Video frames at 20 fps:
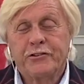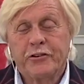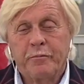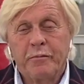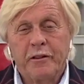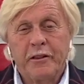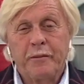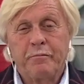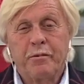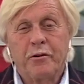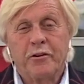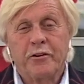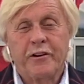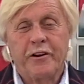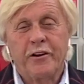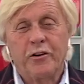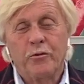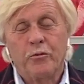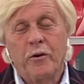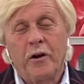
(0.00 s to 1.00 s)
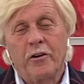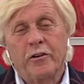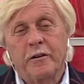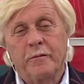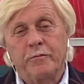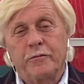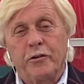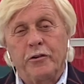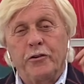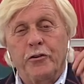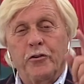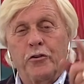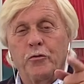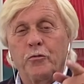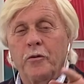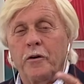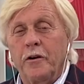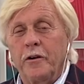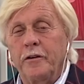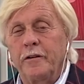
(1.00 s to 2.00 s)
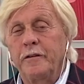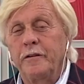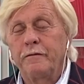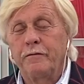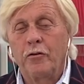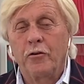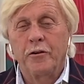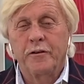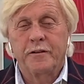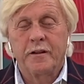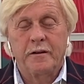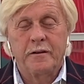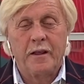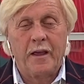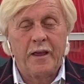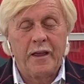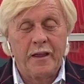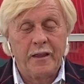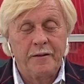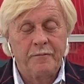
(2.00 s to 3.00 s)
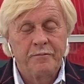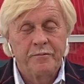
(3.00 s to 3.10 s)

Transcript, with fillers: Billy Burke here. Welcome to Your Word for today.